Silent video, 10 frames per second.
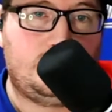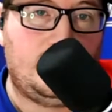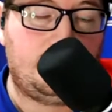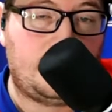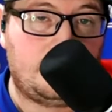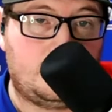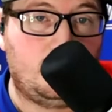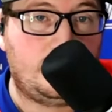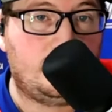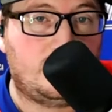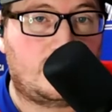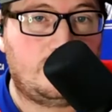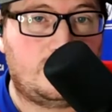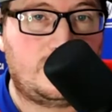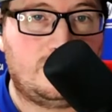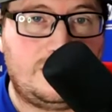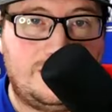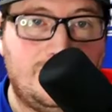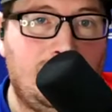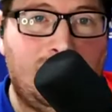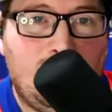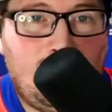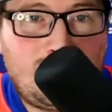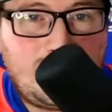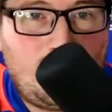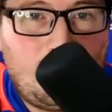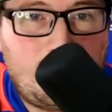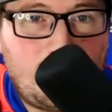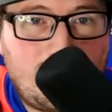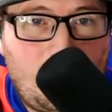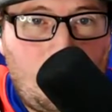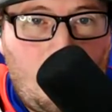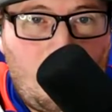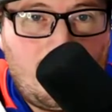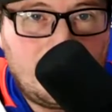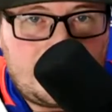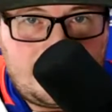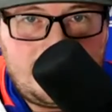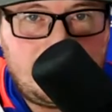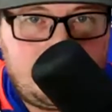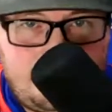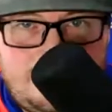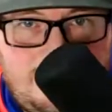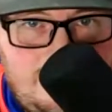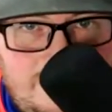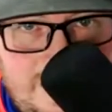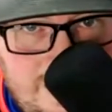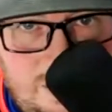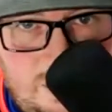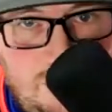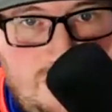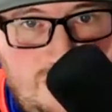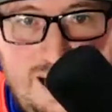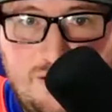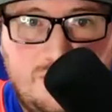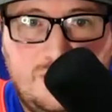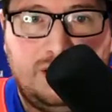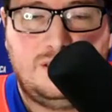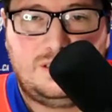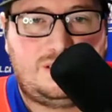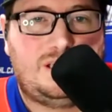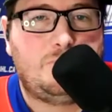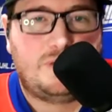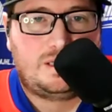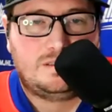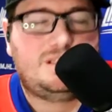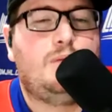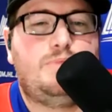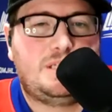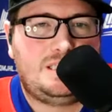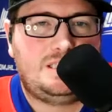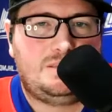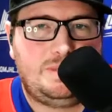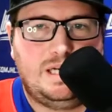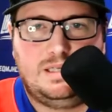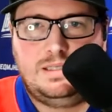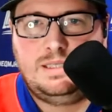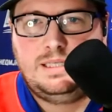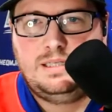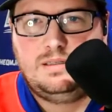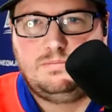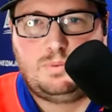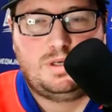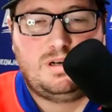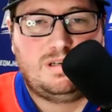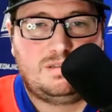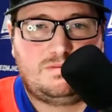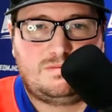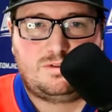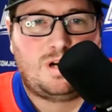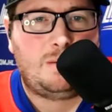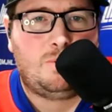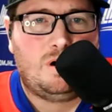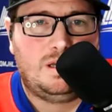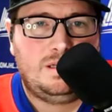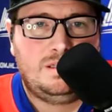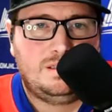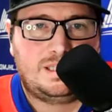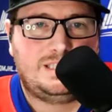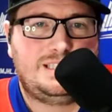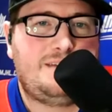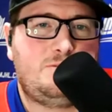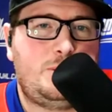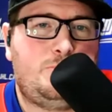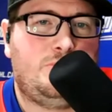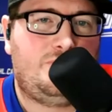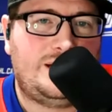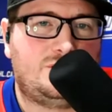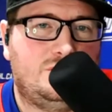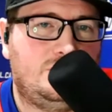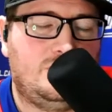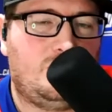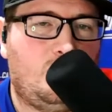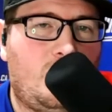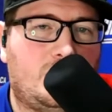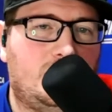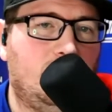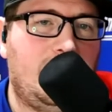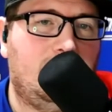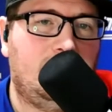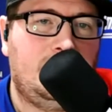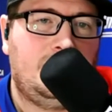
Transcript: I'm assuming you're talking about the underneath. Hook a GoPro to the wall, like to the thing that shoots down. Something needs to be done. Put it on a tripod. Like, it doesn't have to be professional. You're not walking around.